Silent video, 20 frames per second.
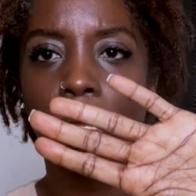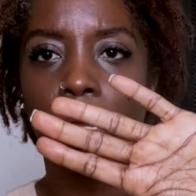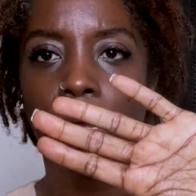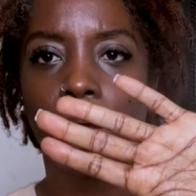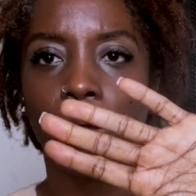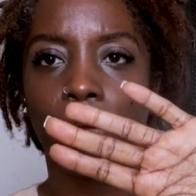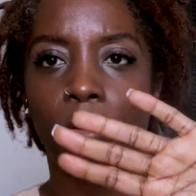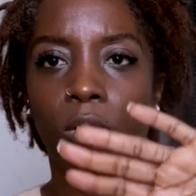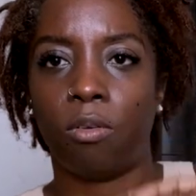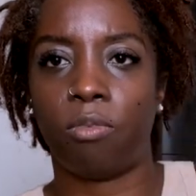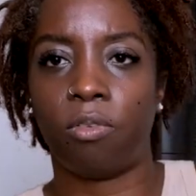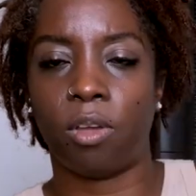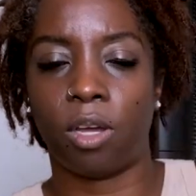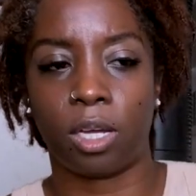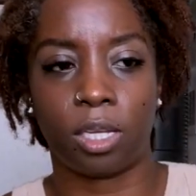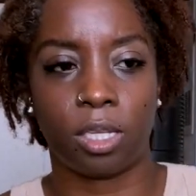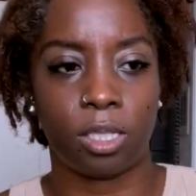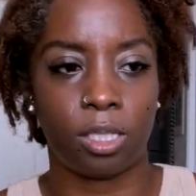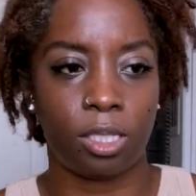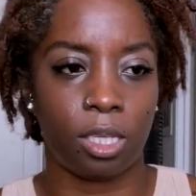I don't know if y'all
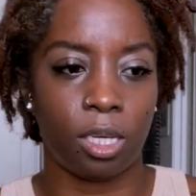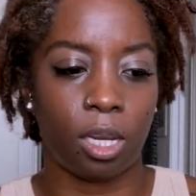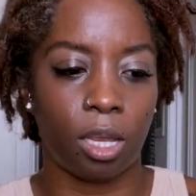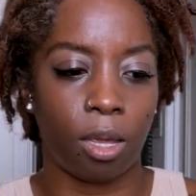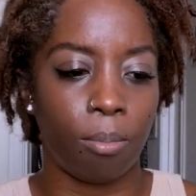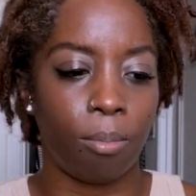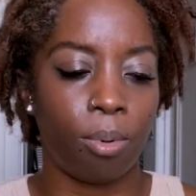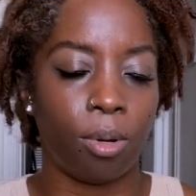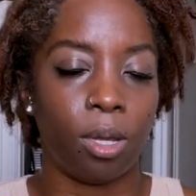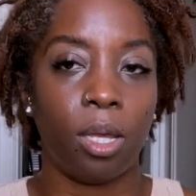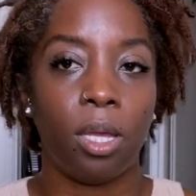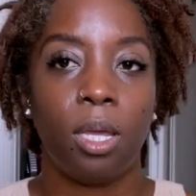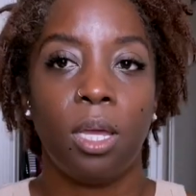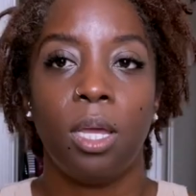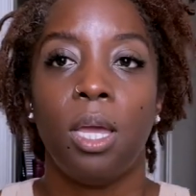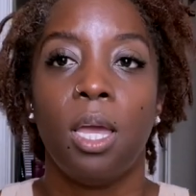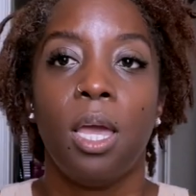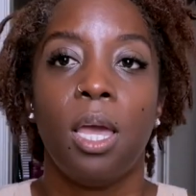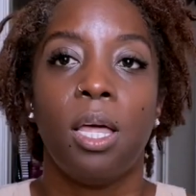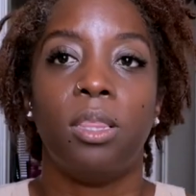can see that, but
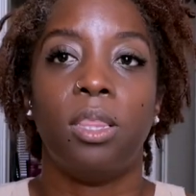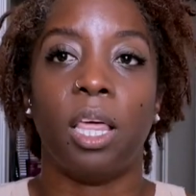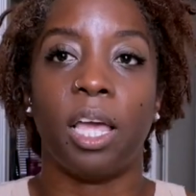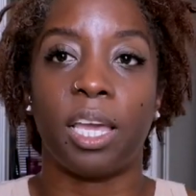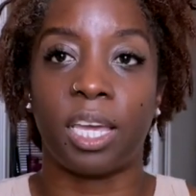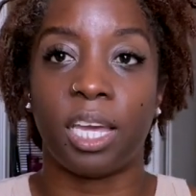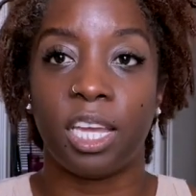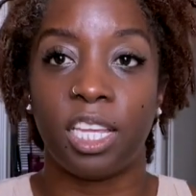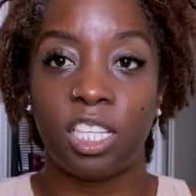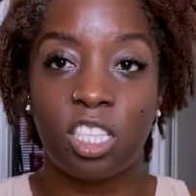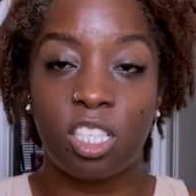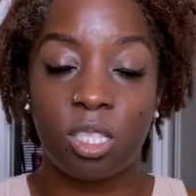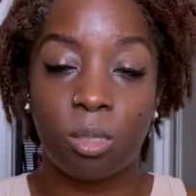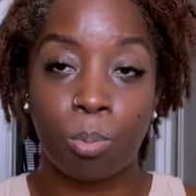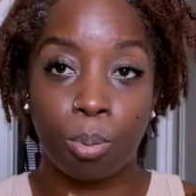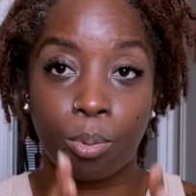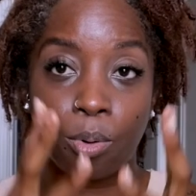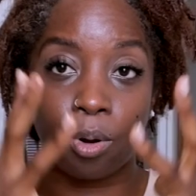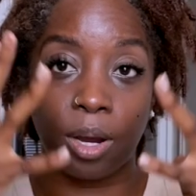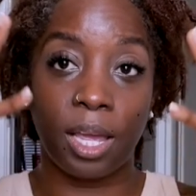like it
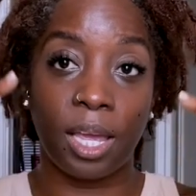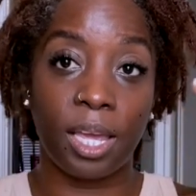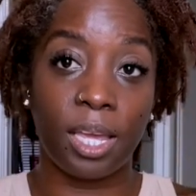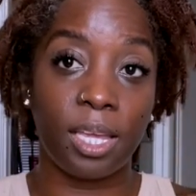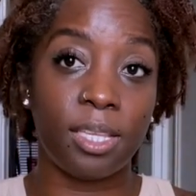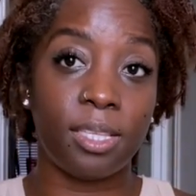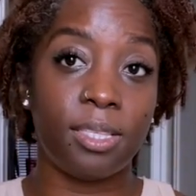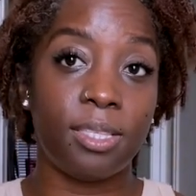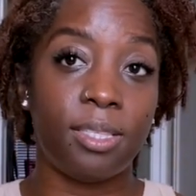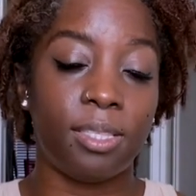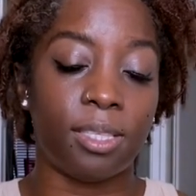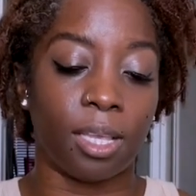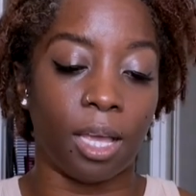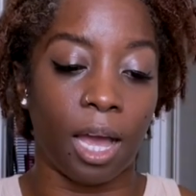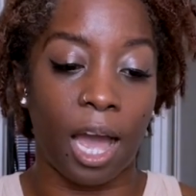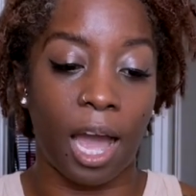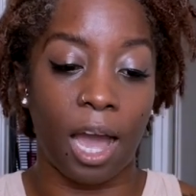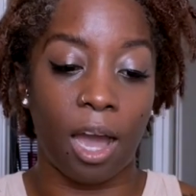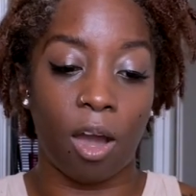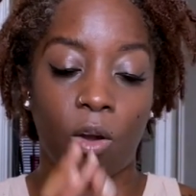sprays
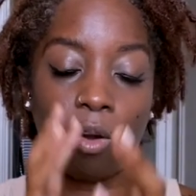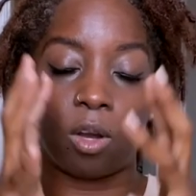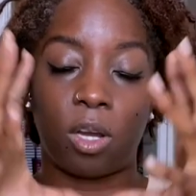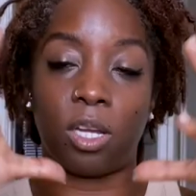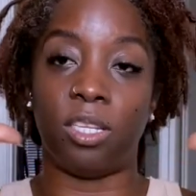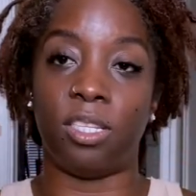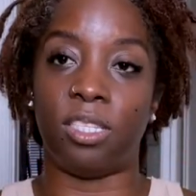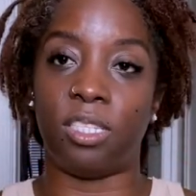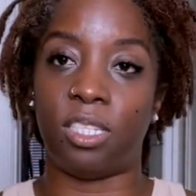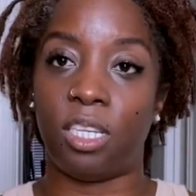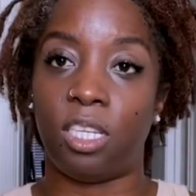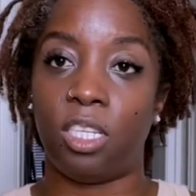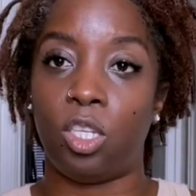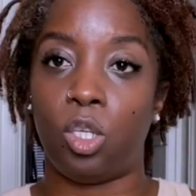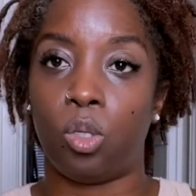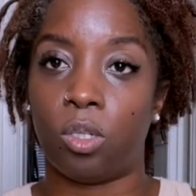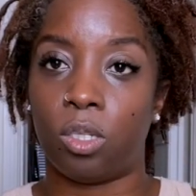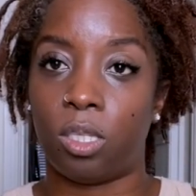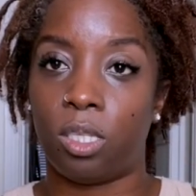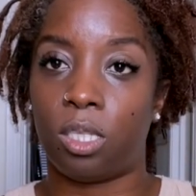out
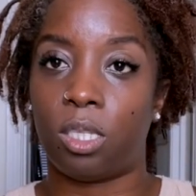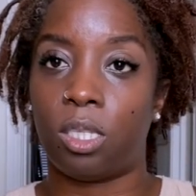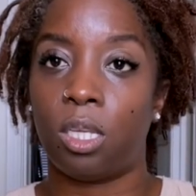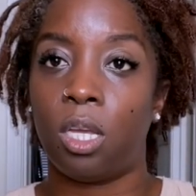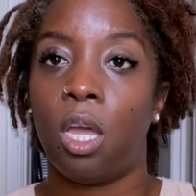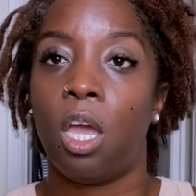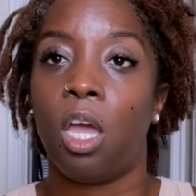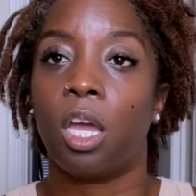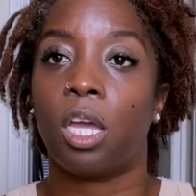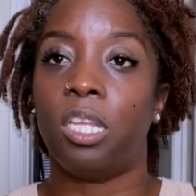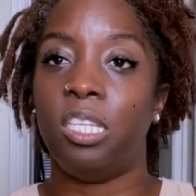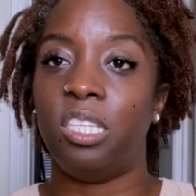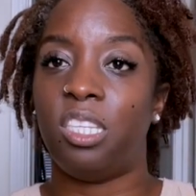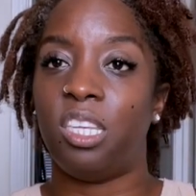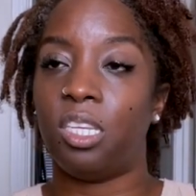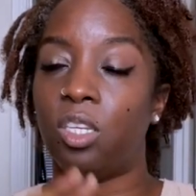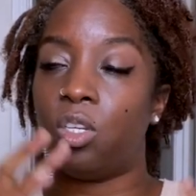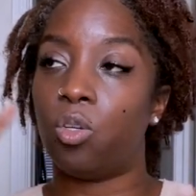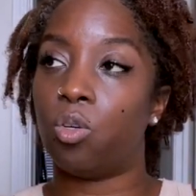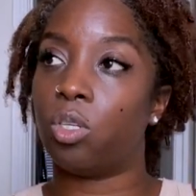
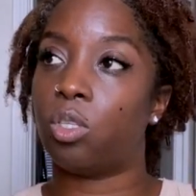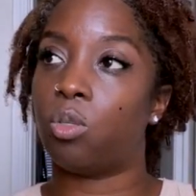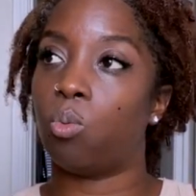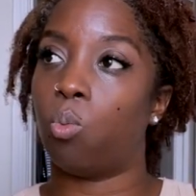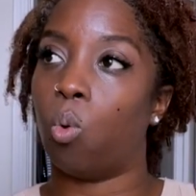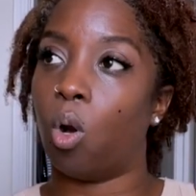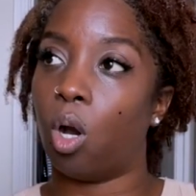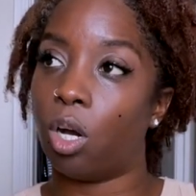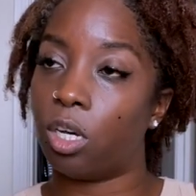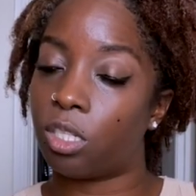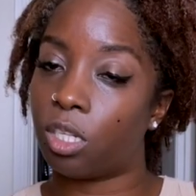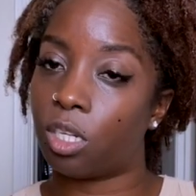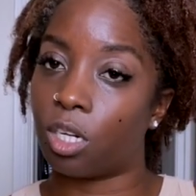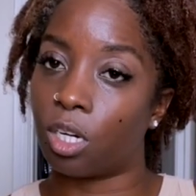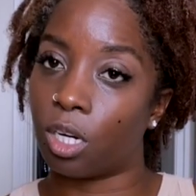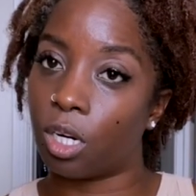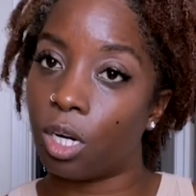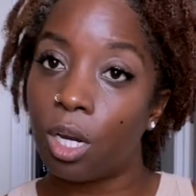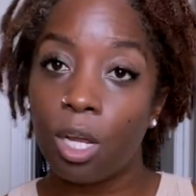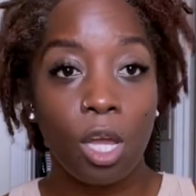continuous
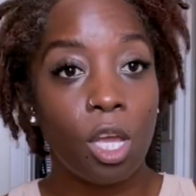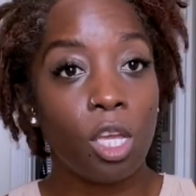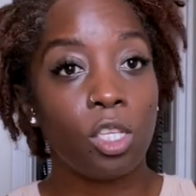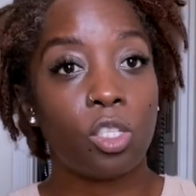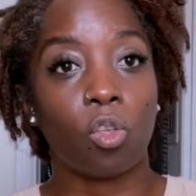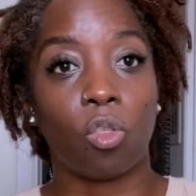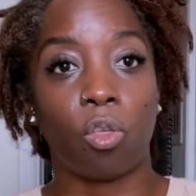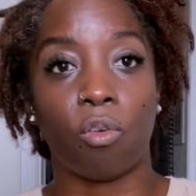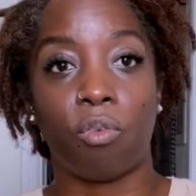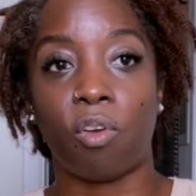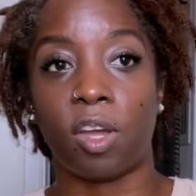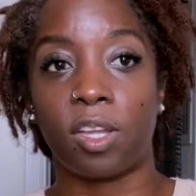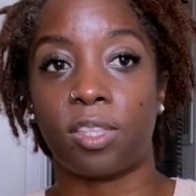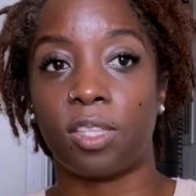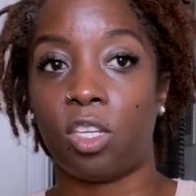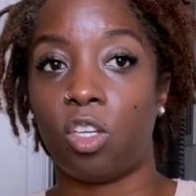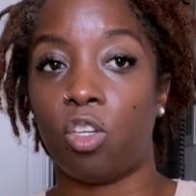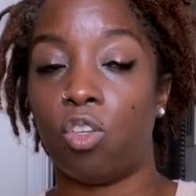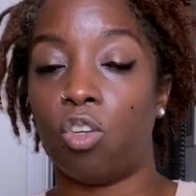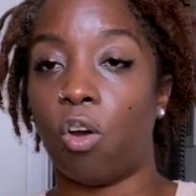water. So the fact
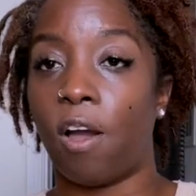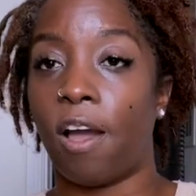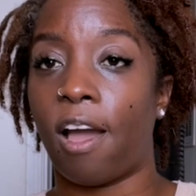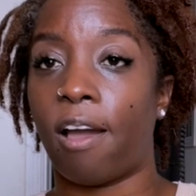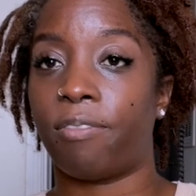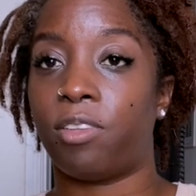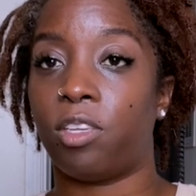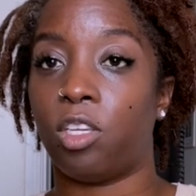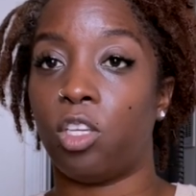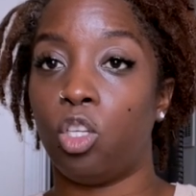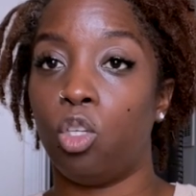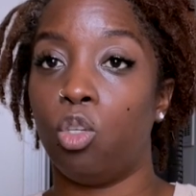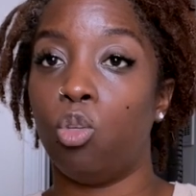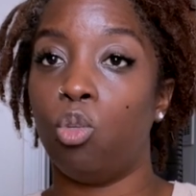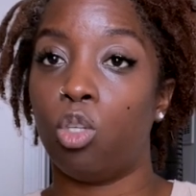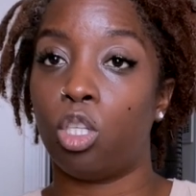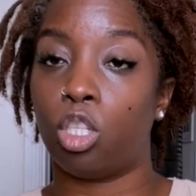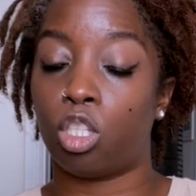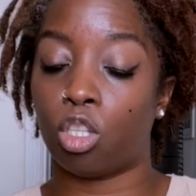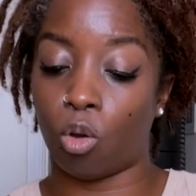that you don't have to
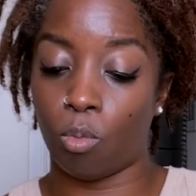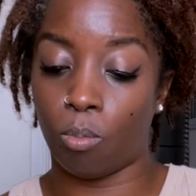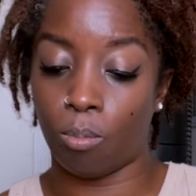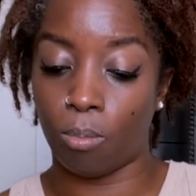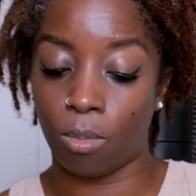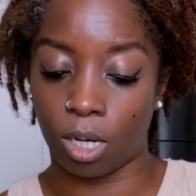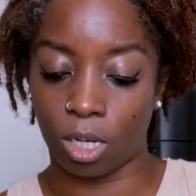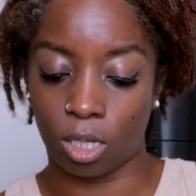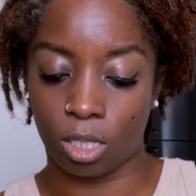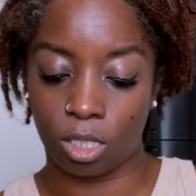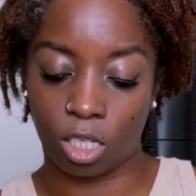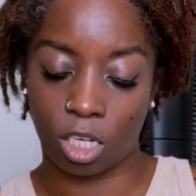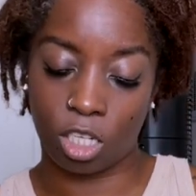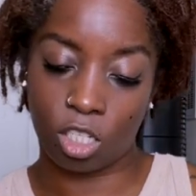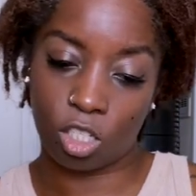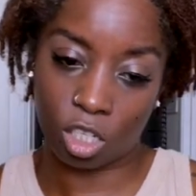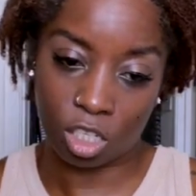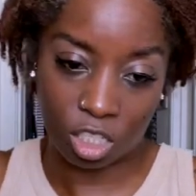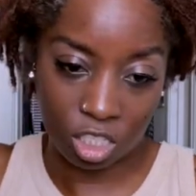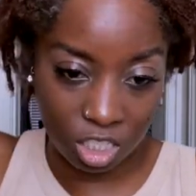use so much, it
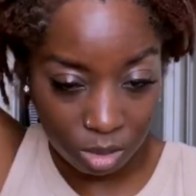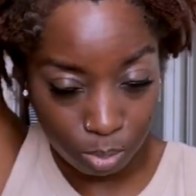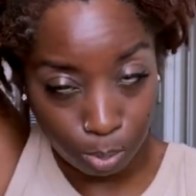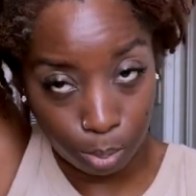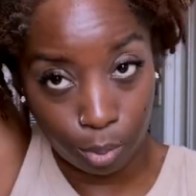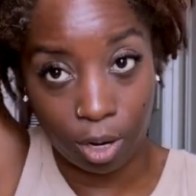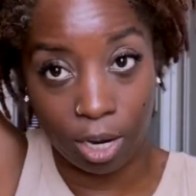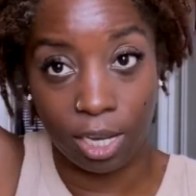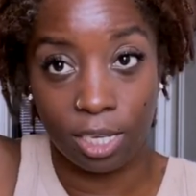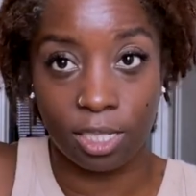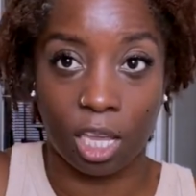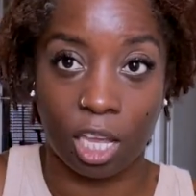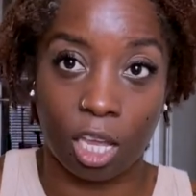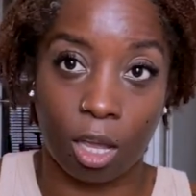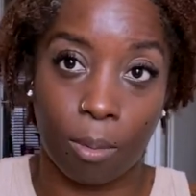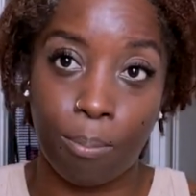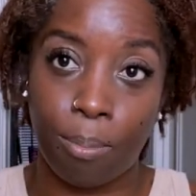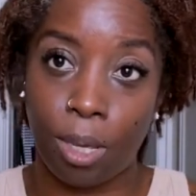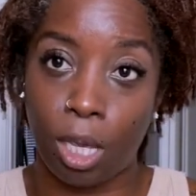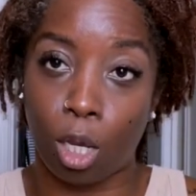just sprays like
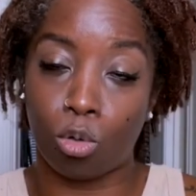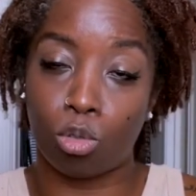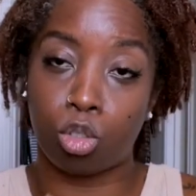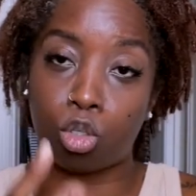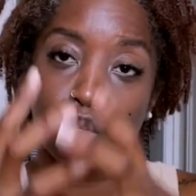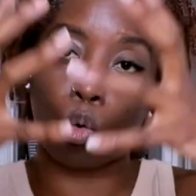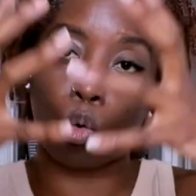a big,